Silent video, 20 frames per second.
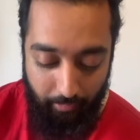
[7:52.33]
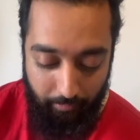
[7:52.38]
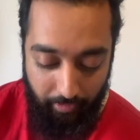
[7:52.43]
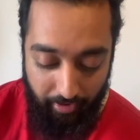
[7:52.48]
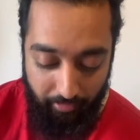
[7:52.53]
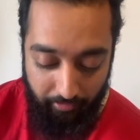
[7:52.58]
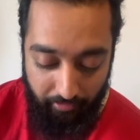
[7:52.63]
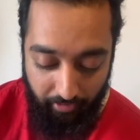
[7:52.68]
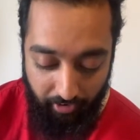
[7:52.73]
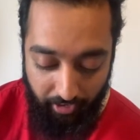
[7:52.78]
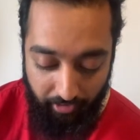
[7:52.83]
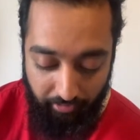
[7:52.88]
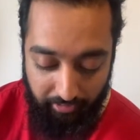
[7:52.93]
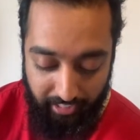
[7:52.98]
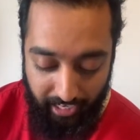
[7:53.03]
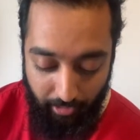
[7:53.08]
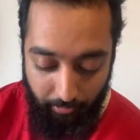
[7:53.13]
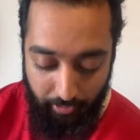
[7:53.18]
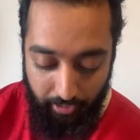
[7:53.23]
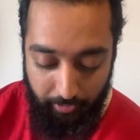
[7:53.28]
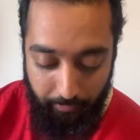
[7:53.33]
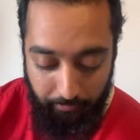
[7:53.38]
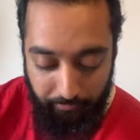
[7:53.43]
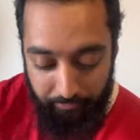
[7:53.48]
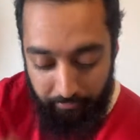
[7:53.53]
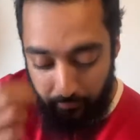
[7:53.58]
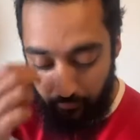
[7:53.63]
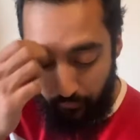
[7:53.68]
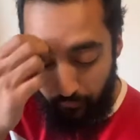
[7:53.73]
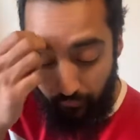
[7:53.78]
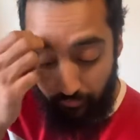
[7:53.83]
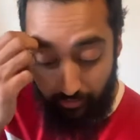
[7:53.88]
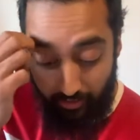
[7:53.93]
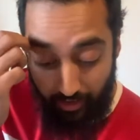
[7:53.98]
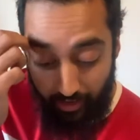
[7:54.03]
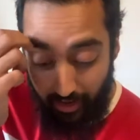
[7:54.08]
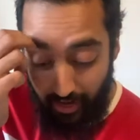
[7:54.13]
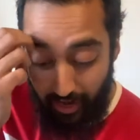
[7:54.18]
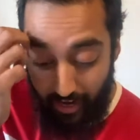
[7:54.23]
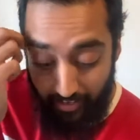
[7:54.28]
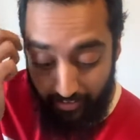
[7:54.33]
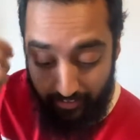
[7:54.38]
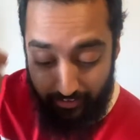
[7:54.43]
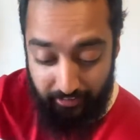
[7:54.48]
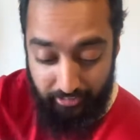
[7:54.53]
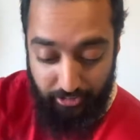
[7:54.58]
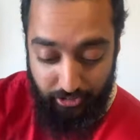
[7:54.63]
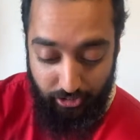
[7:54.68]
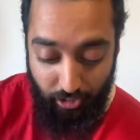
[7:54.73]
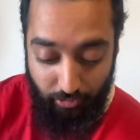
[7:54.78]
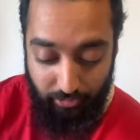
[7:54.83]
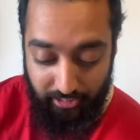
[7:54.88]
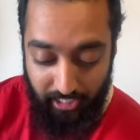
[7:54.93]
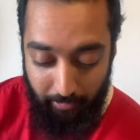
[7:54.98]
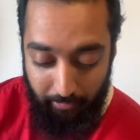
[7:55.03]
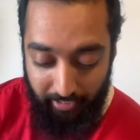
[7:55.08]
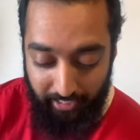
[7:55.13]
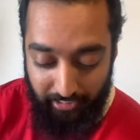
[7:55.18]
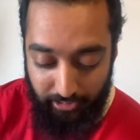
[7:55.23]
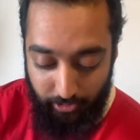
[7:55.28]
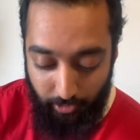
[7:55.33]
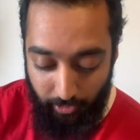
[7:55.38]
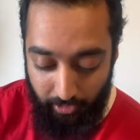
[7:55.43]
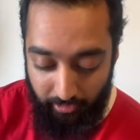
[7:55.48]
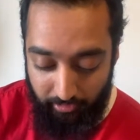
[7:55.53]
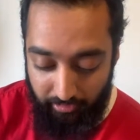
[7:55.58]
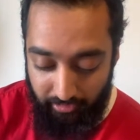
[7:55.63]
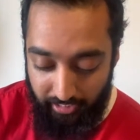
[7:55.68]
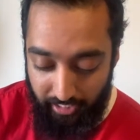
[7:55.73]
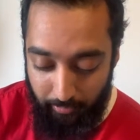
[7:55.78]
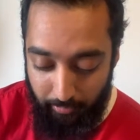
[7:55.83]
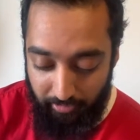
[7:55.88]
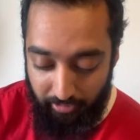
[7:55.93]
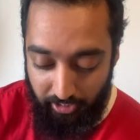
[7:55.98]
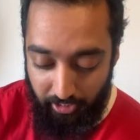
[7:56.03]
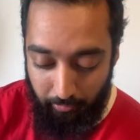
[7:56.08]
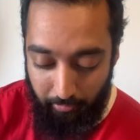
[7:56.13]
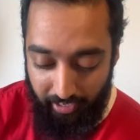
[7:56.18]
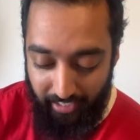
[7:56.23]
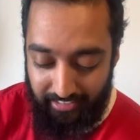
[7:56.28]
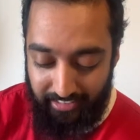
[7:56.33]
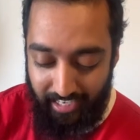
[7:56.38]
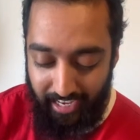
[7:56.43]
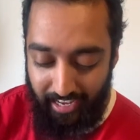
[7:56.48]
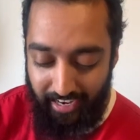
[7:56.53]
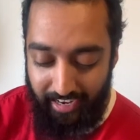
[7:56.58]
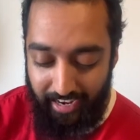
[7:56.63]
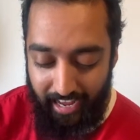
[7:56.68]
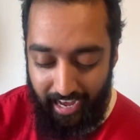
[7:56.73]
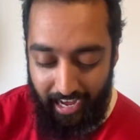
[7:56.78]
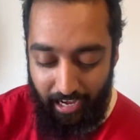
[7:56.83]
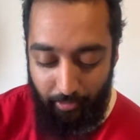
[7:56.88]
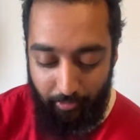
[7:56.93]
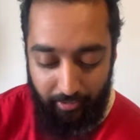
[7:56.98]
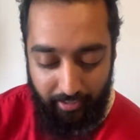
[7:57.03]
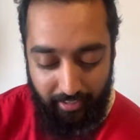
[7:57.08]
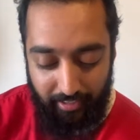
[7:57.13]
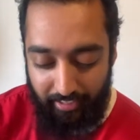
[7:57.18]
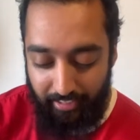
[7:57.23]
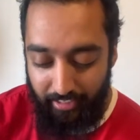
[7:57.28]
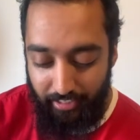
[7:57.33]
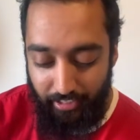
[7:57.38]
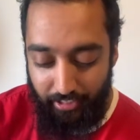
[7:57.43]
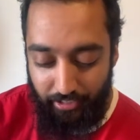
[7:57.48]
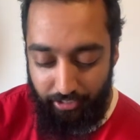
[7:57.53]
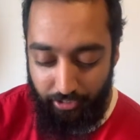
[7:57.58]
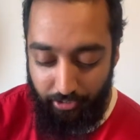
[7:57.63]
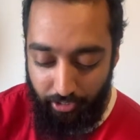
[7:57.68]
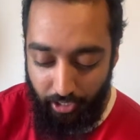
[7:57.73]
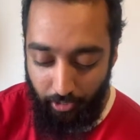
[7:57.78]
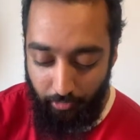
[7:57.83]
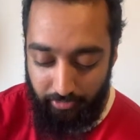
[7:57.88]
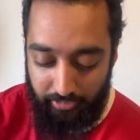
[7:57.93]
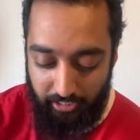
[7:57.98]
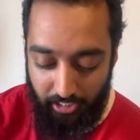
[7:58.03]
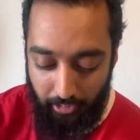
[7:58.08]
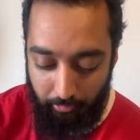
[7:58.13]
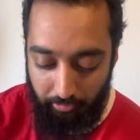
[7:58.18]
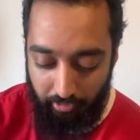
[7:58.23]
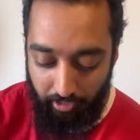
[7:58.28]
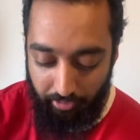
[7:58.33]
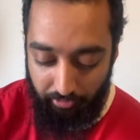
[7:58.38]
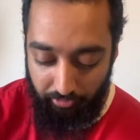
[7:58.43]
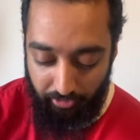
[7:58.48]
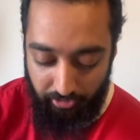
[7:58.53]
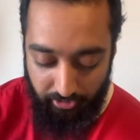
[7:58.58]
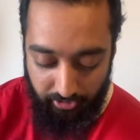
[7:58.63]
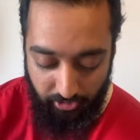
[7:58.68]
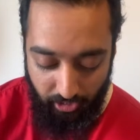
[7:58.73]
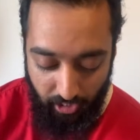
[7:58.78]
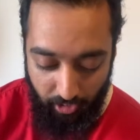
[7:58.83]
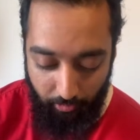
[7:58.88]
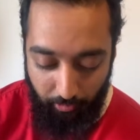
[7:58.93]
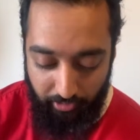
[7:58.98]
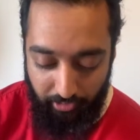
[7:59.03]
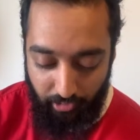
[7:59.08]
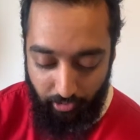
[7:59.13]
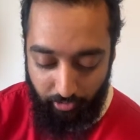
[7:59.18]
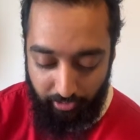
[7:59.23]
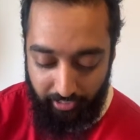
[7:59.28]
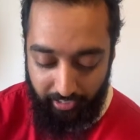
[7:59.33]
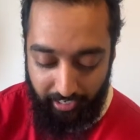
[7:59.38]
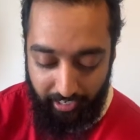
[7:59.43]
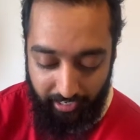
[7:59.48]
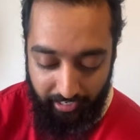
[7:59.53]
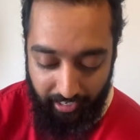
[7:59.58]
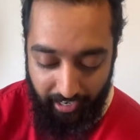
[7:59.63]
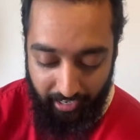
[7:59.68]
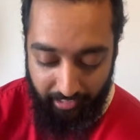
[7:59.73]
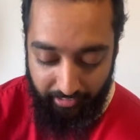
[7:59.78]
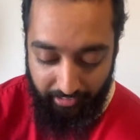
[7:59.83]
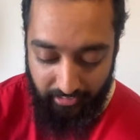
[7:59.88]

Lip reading: Inferno Tower, and the stone slammer is going deep into the base. And now, you know it's going to be a 3-star when you're looking at it at